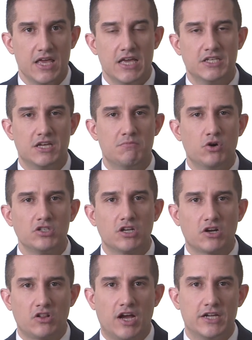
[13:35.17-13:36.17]
is that most of our
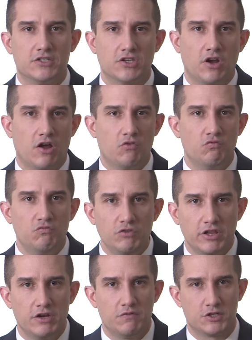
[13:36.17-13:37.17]
clients
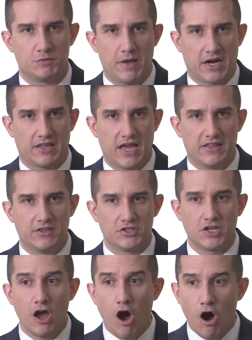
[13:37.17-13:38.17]
really respect that. They'll
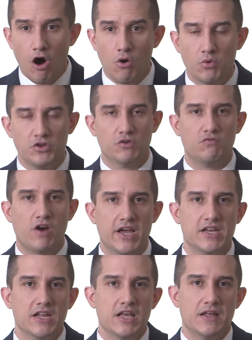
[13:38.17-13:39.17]
say, oh, you're right.